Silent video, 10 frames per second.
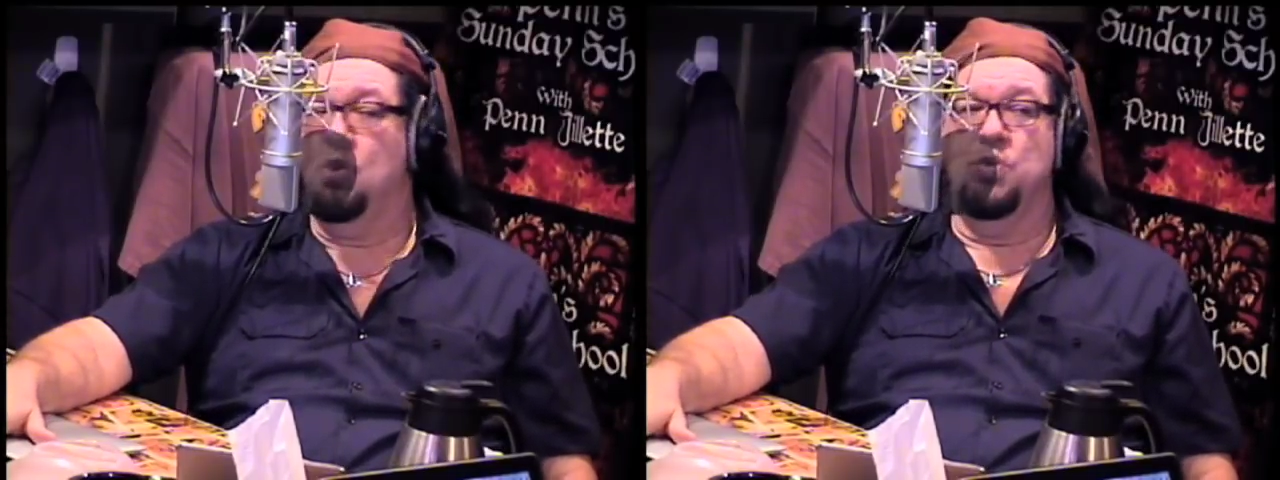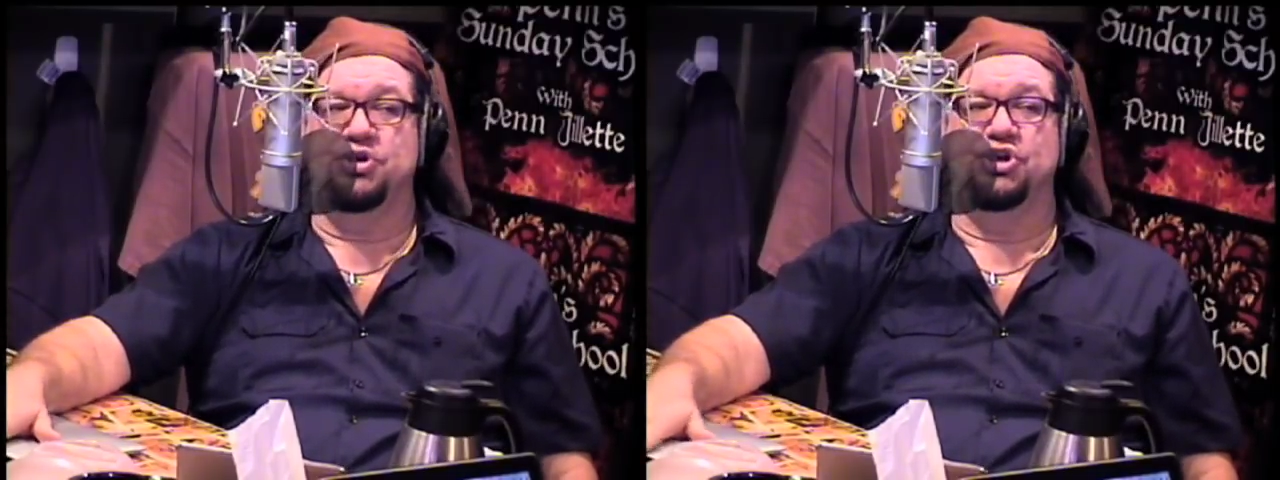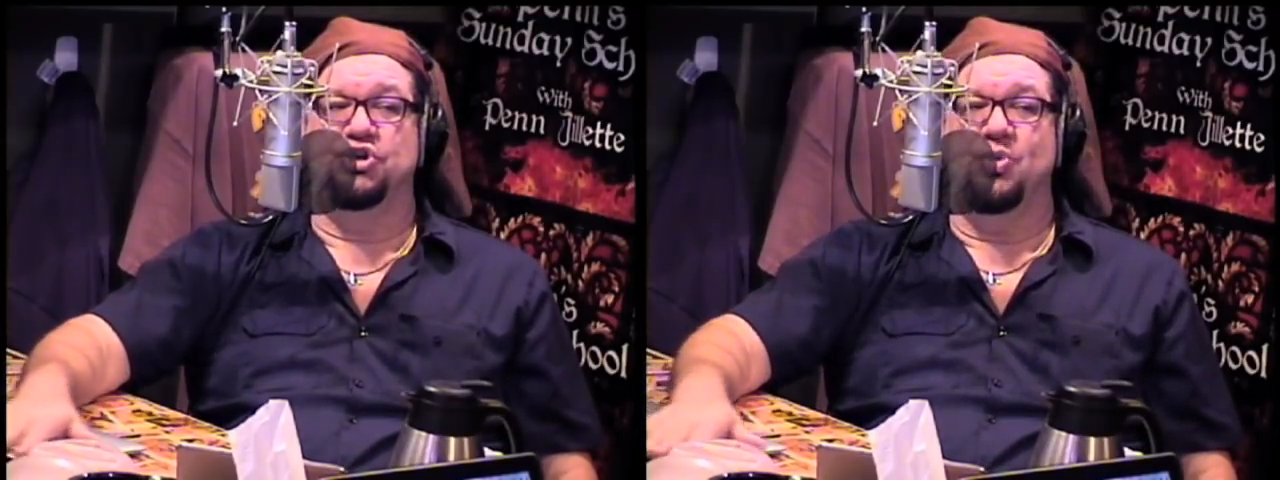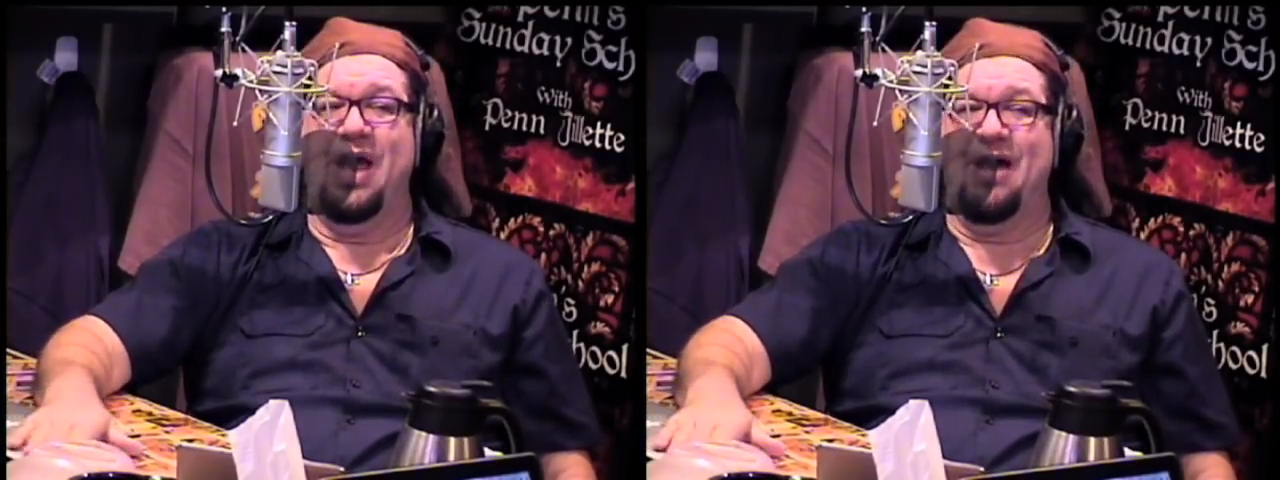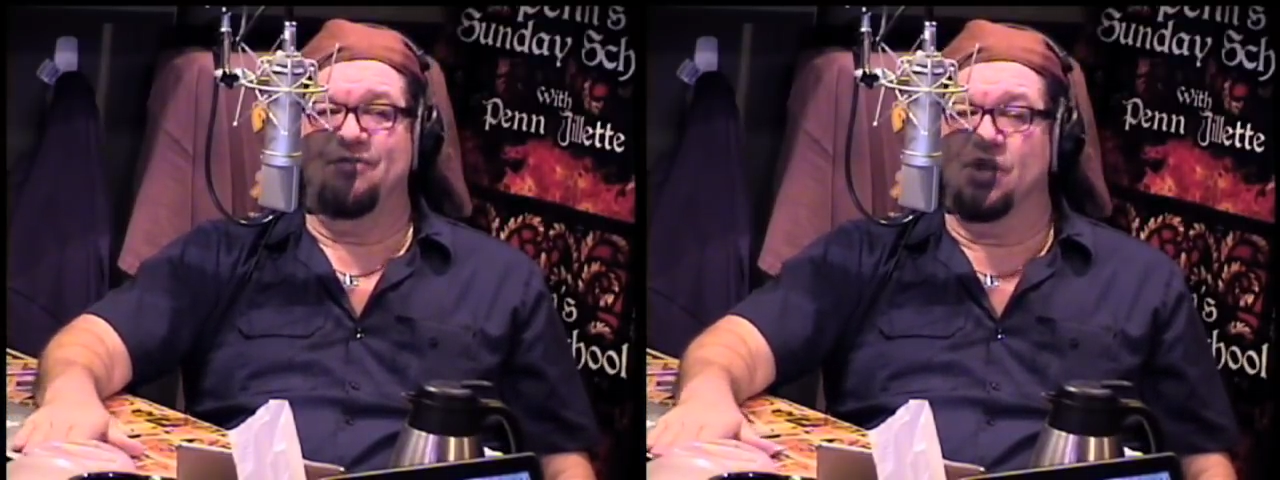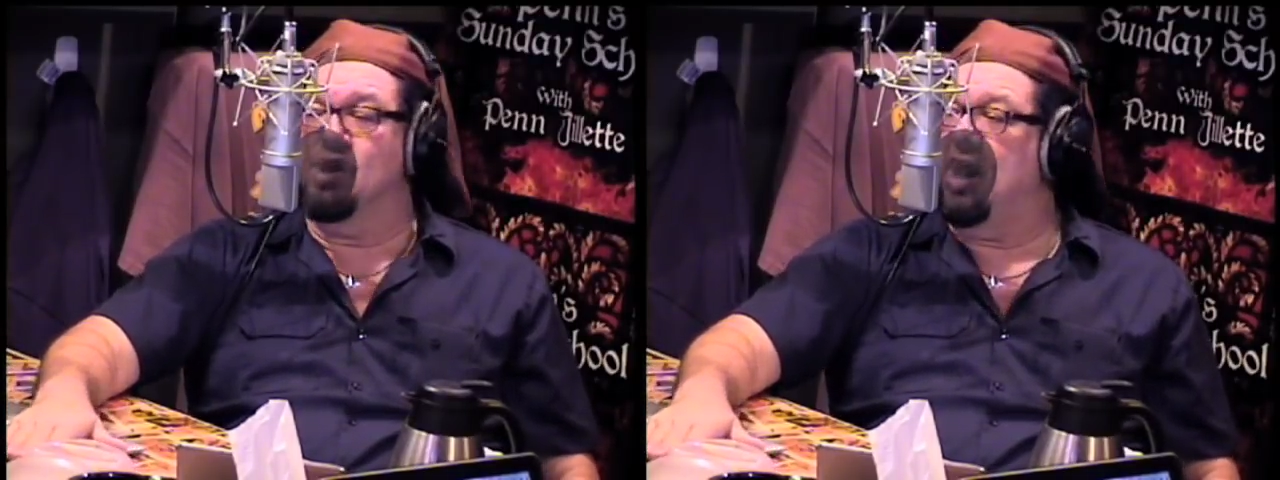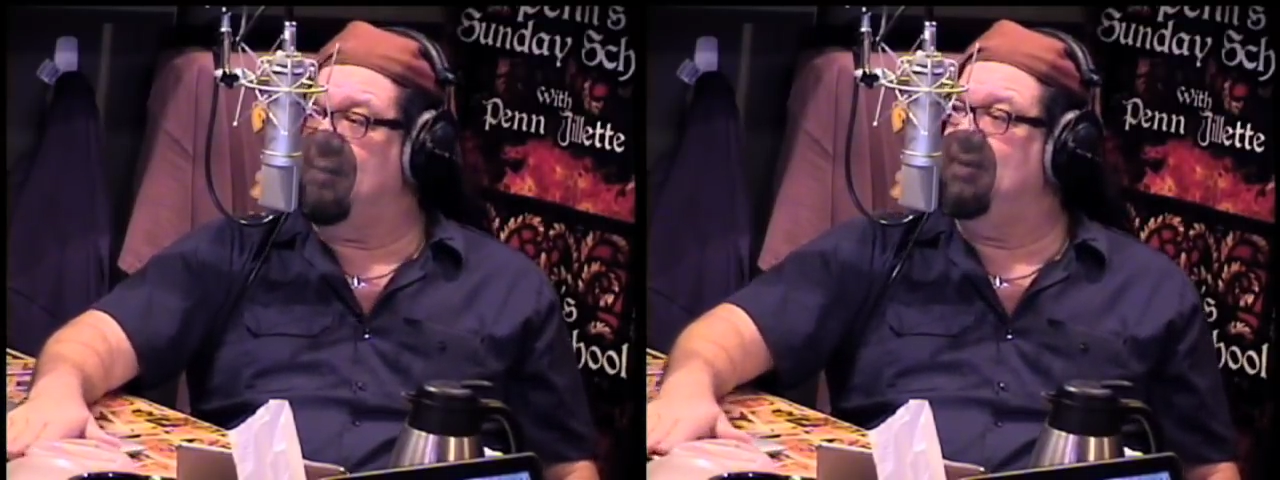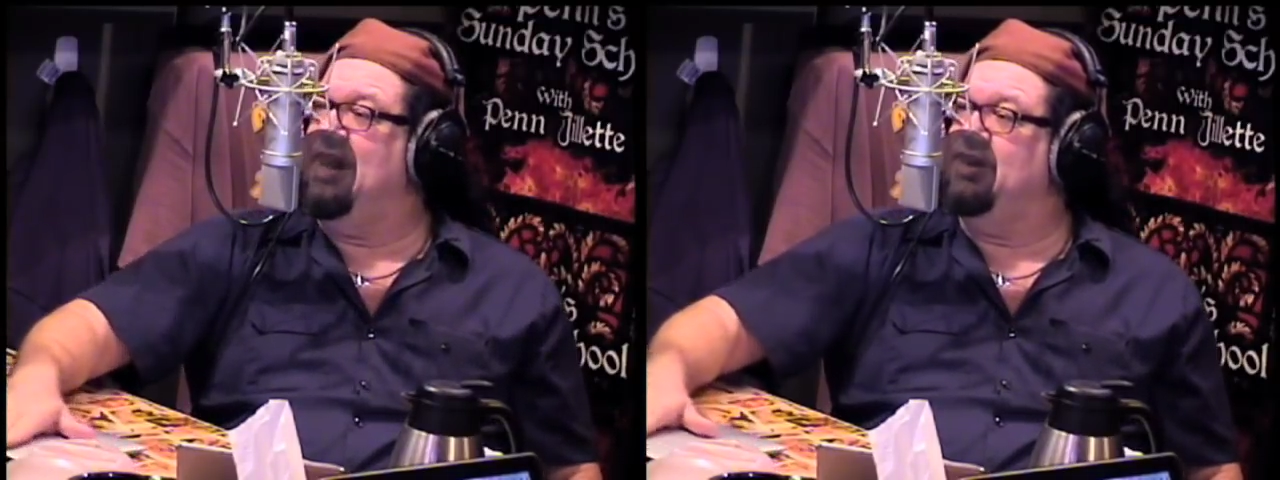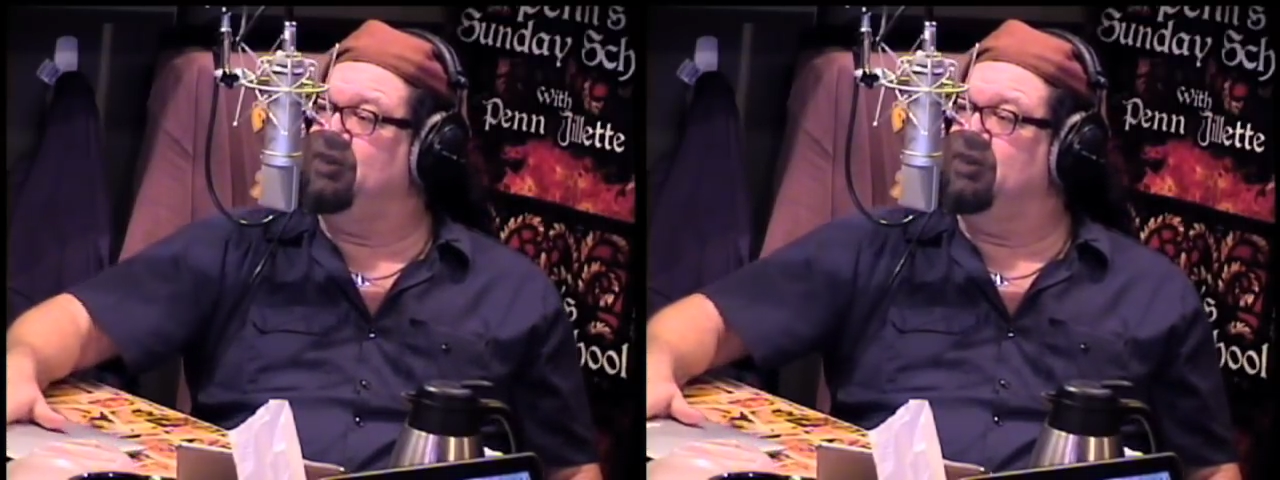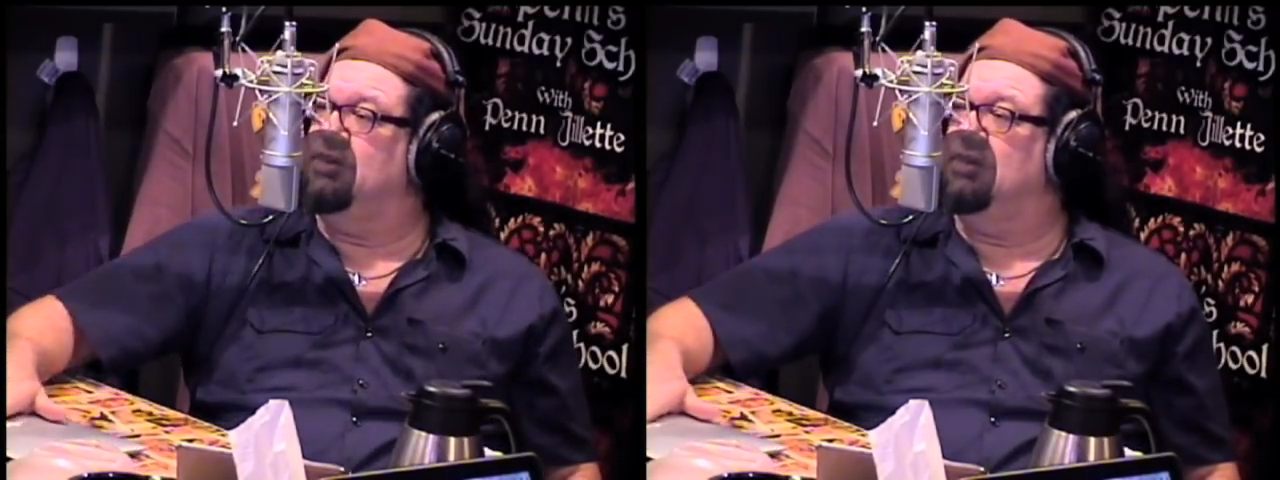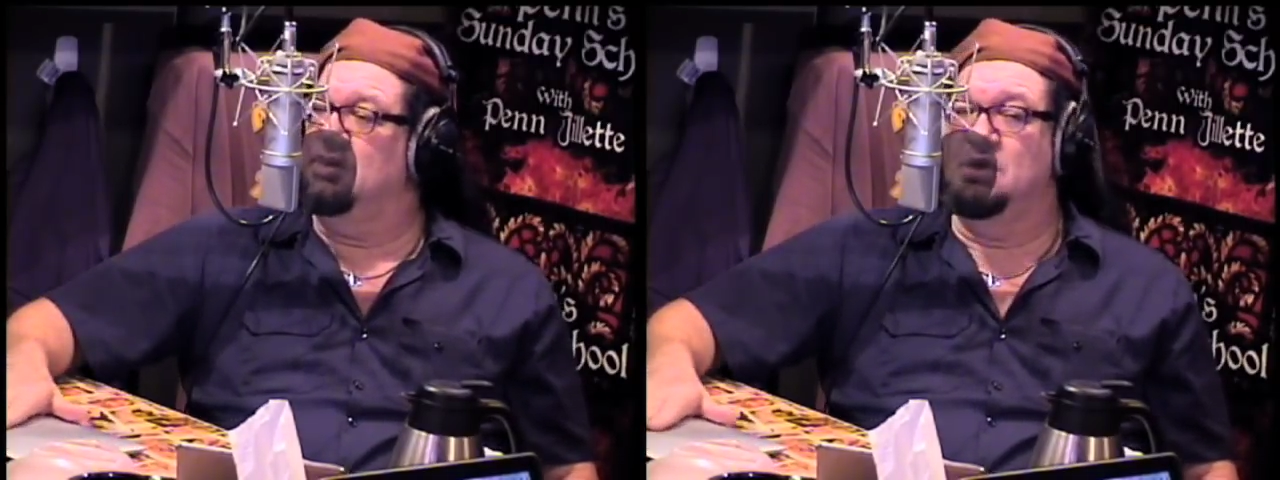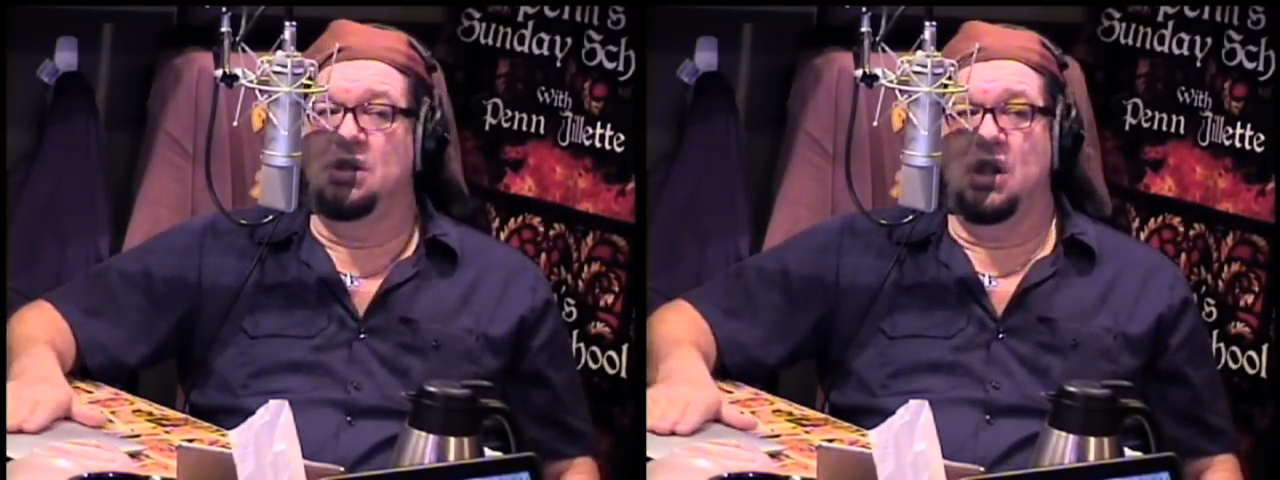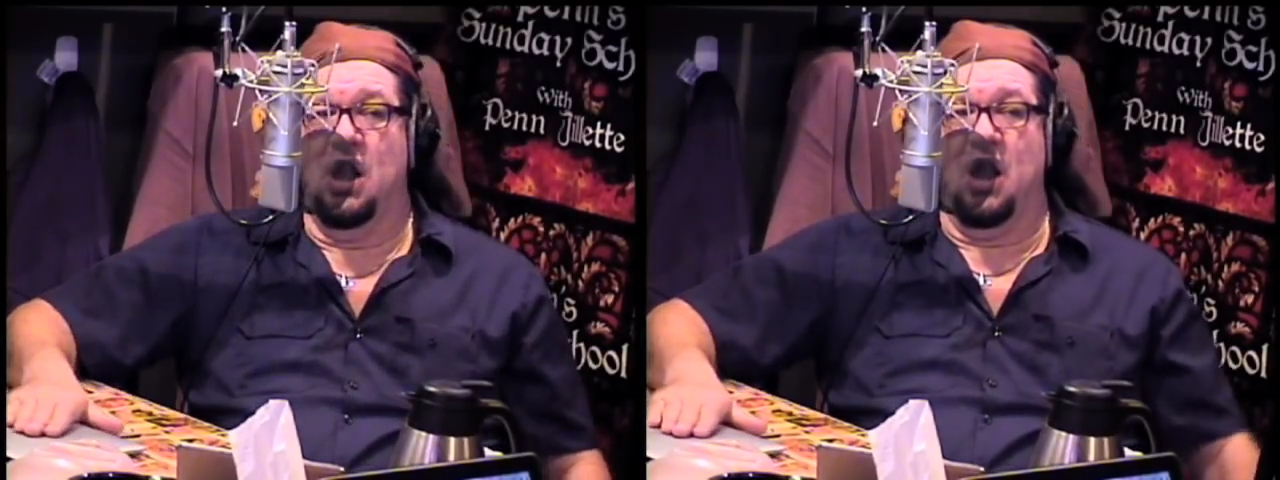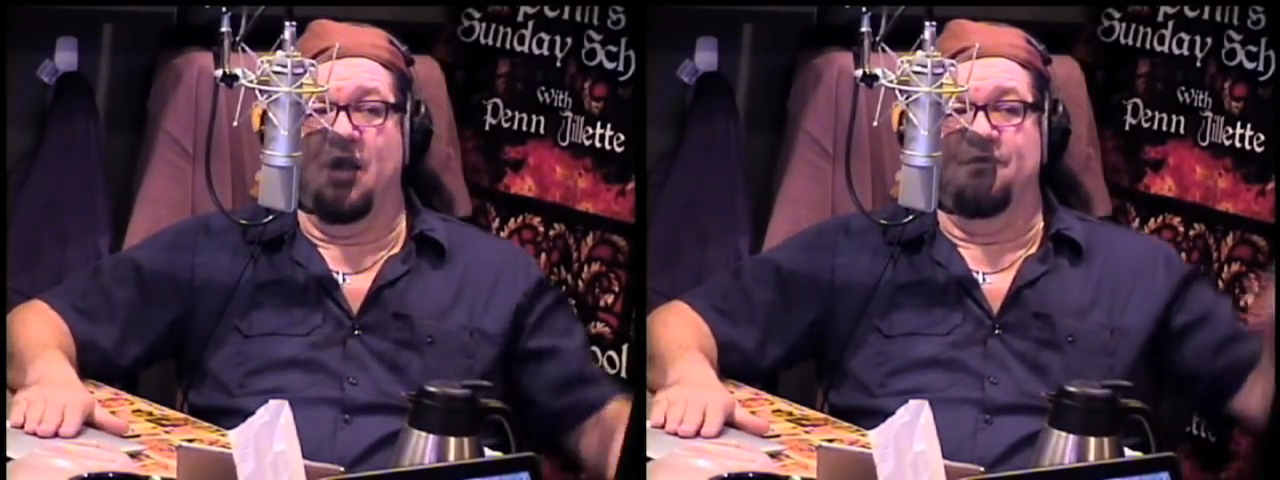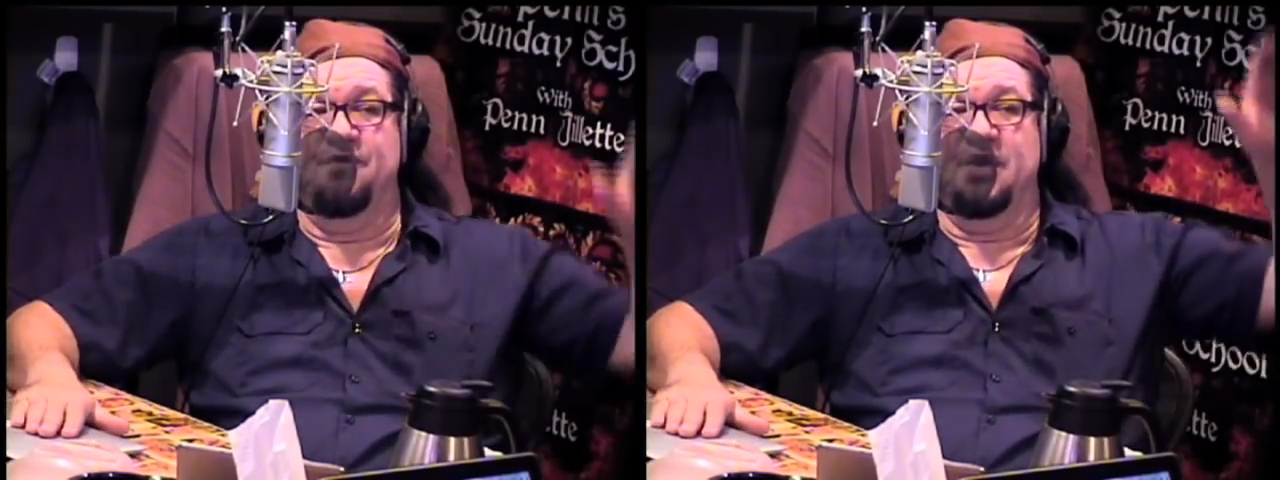which is you have the combination of